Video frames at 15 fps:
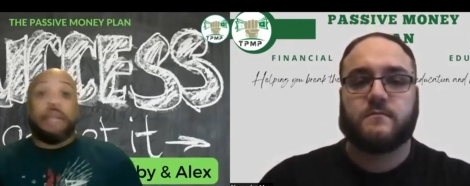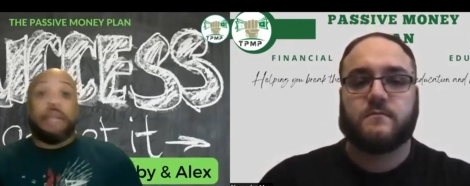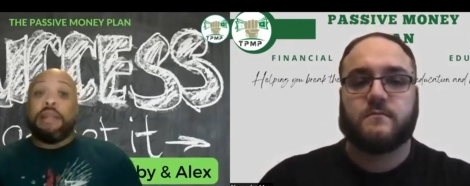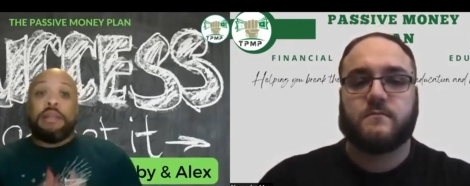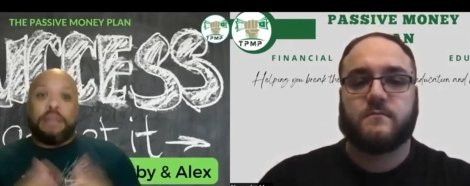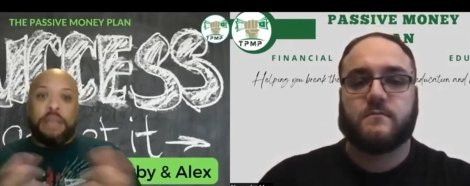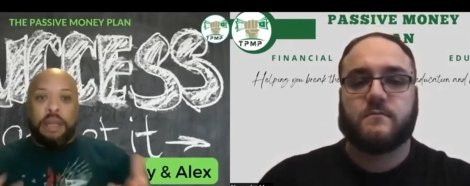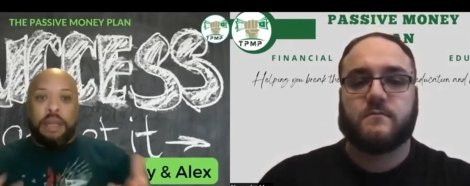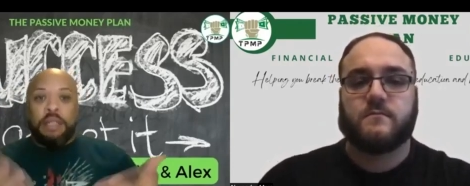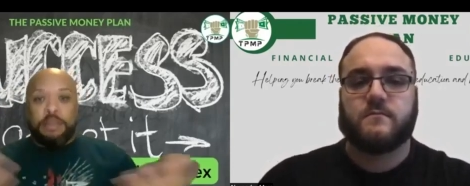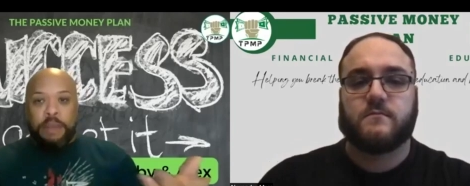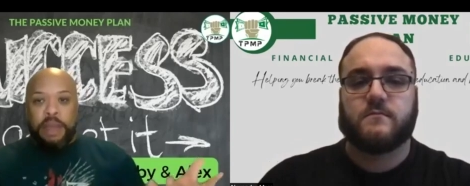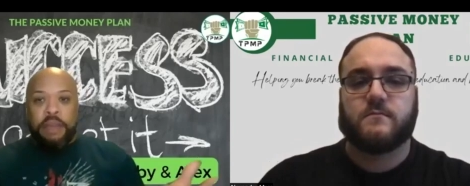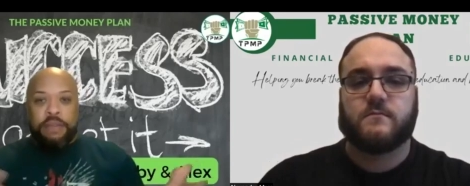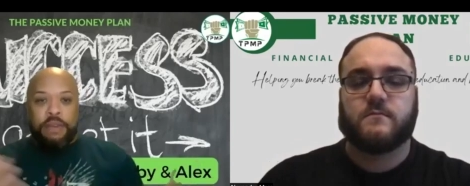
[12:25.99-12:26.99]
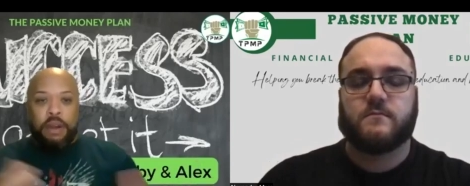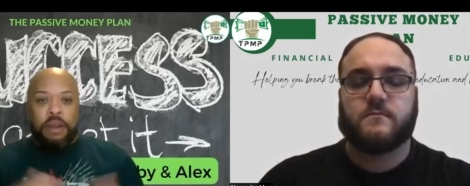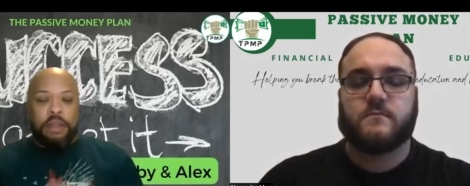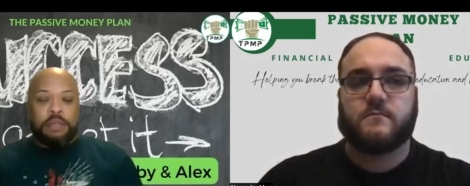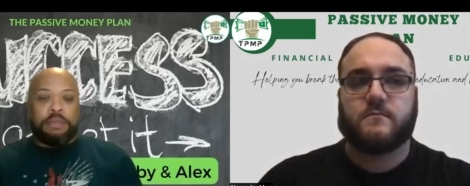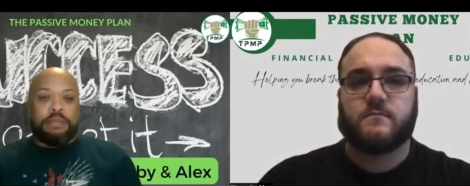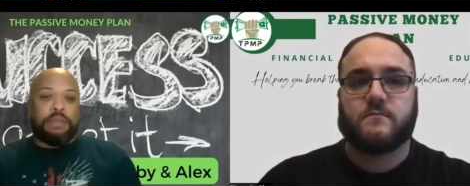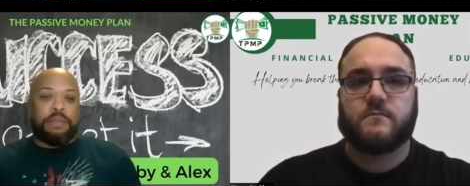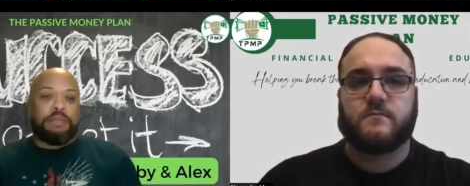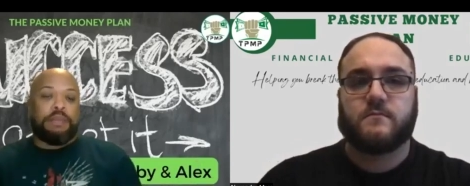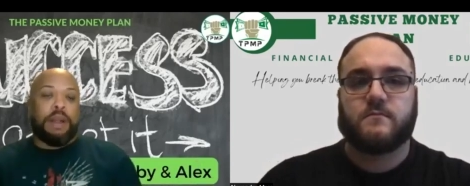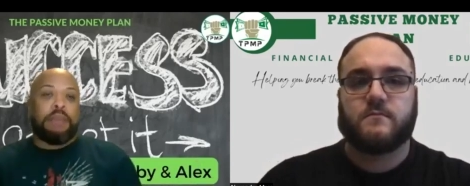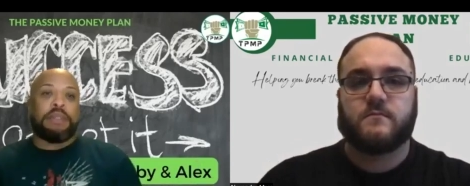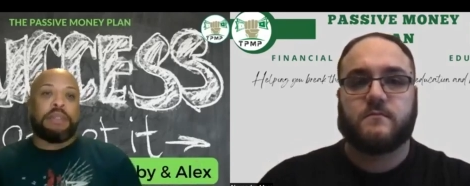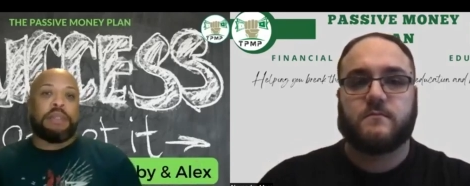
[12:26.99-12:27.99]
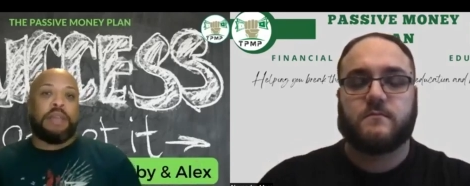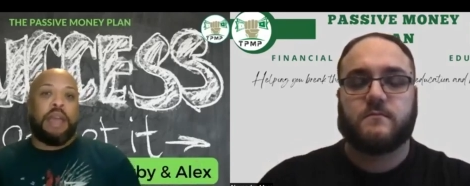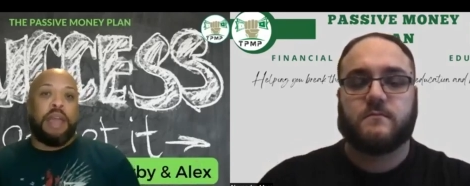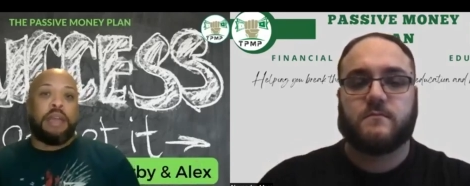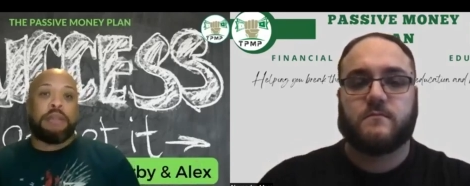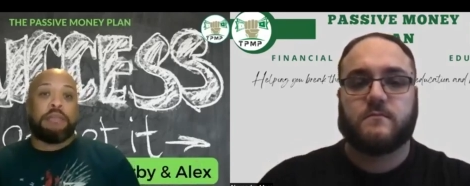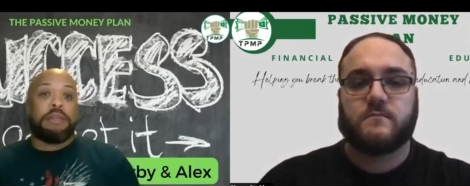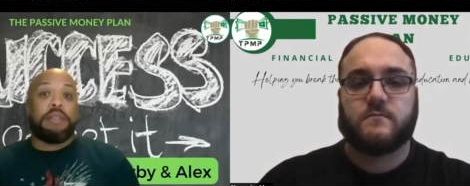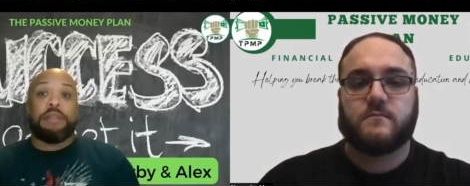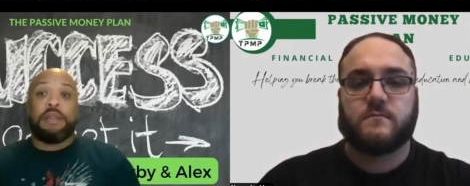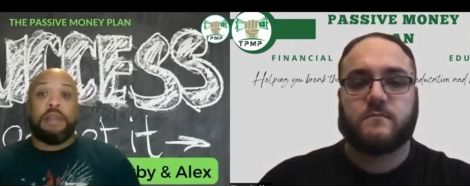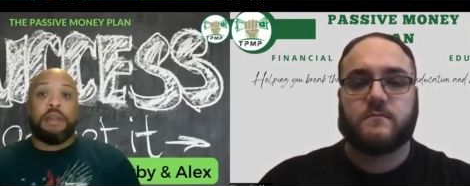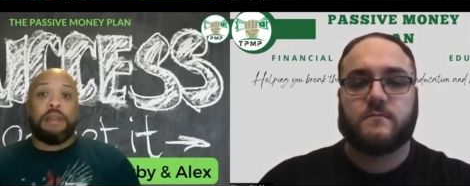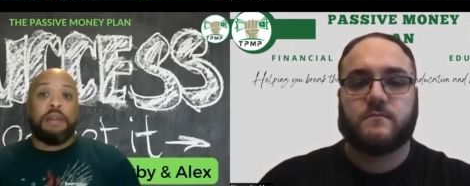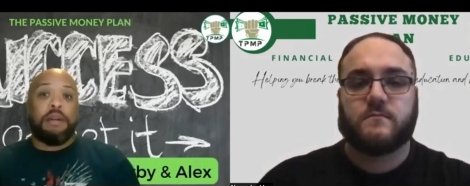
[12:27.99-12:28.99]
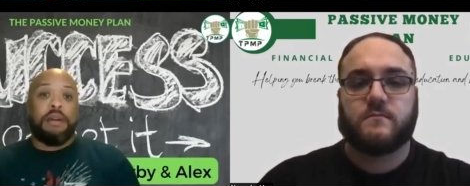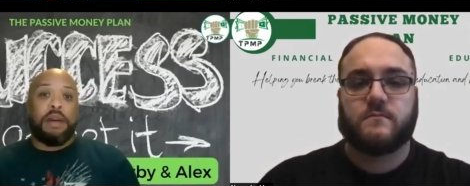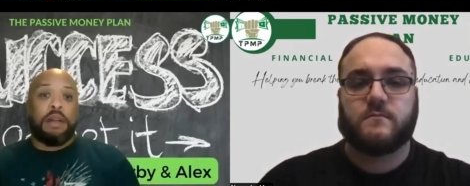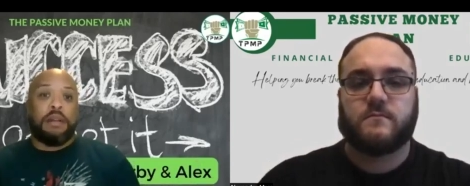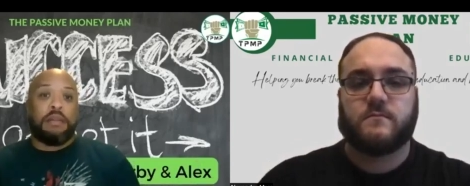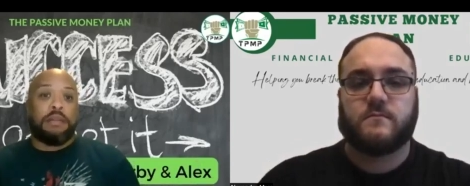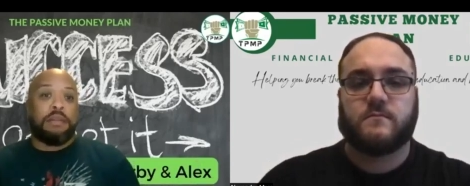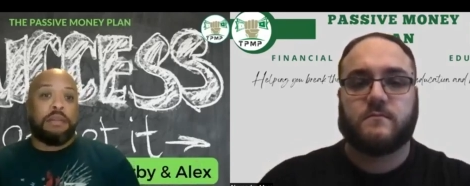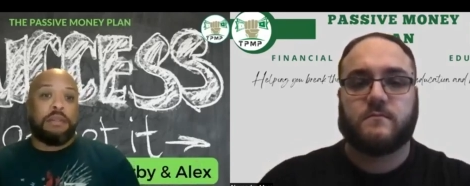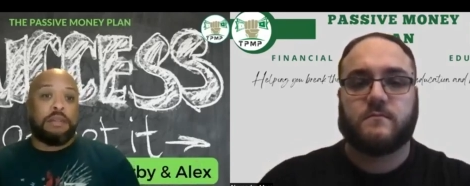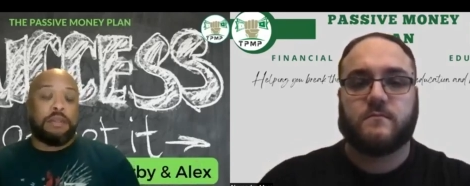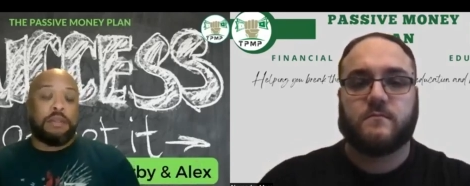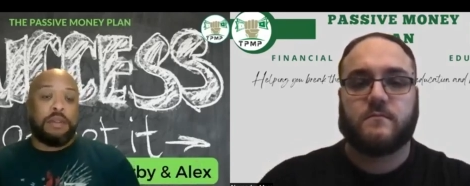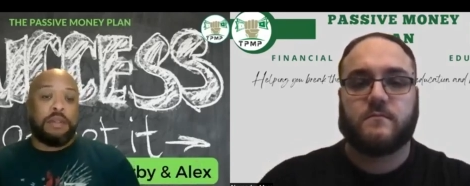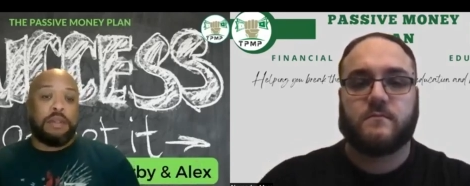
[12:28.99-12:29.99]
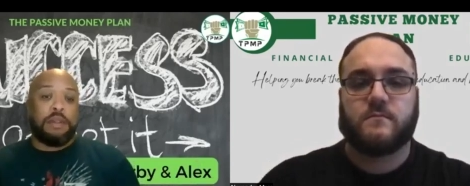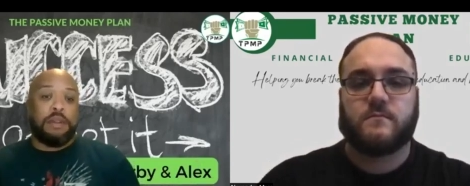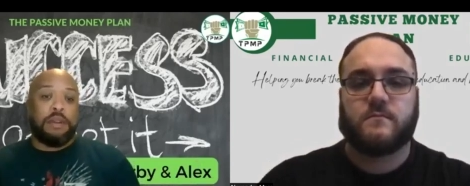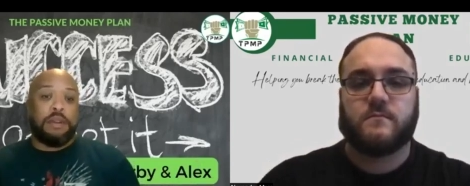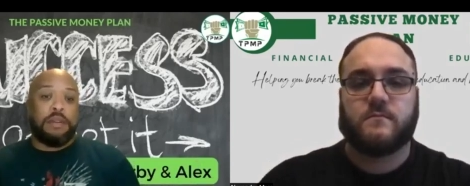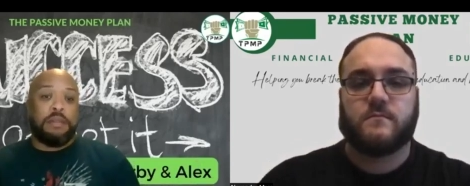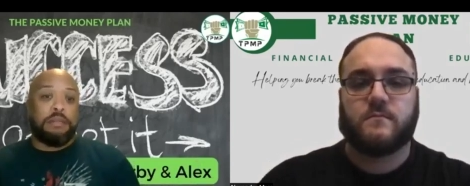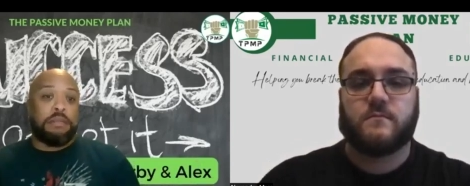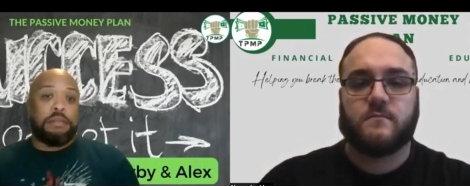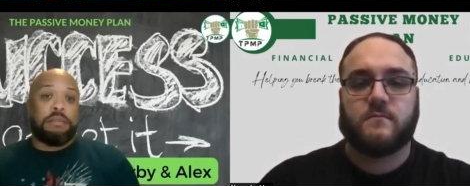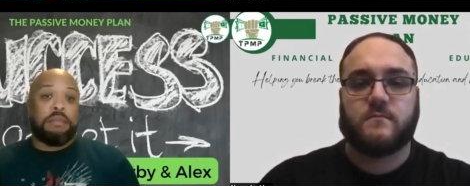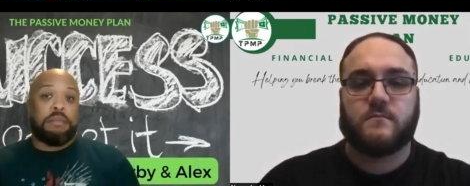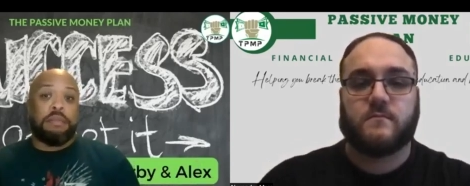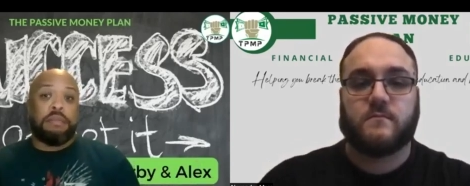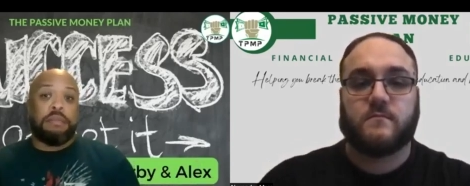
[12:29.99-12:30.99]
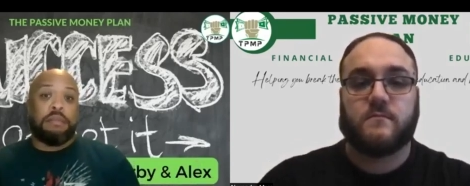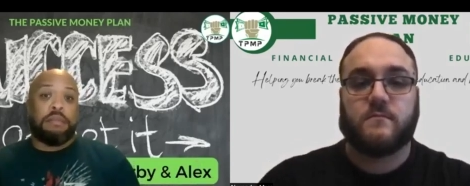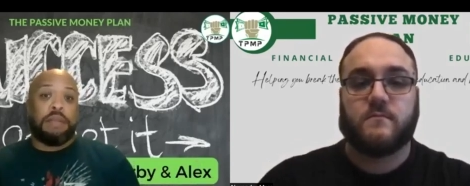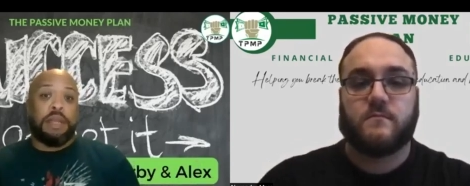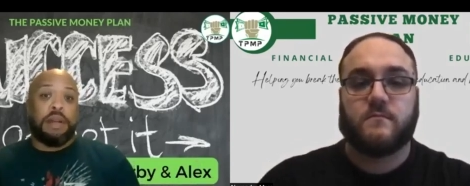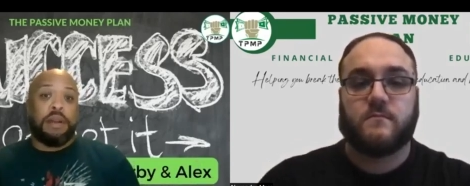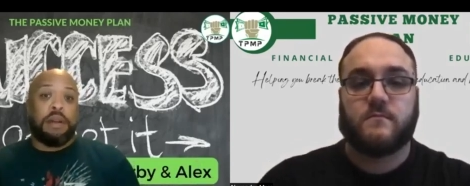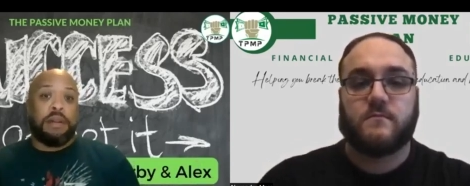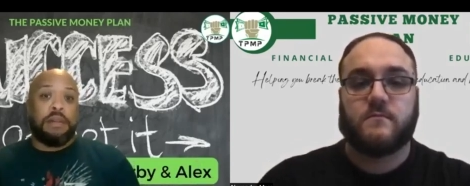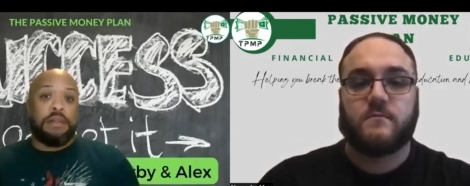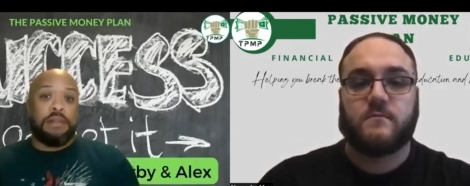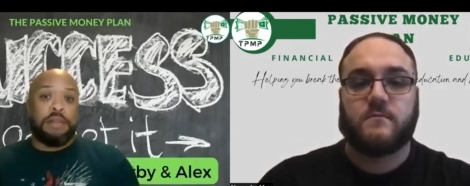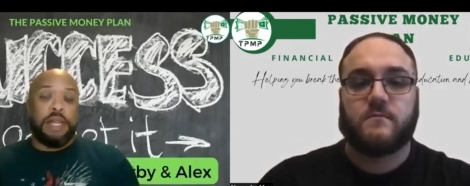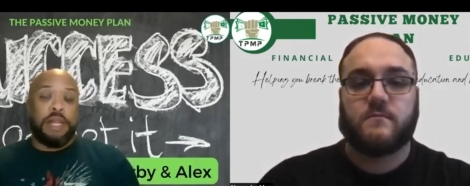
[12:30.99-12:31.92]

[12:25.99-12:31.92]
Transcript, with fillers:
Speaker 1: But, and he's paying for all his properties in cash, but he said, no, I don't use insurance at all. At all.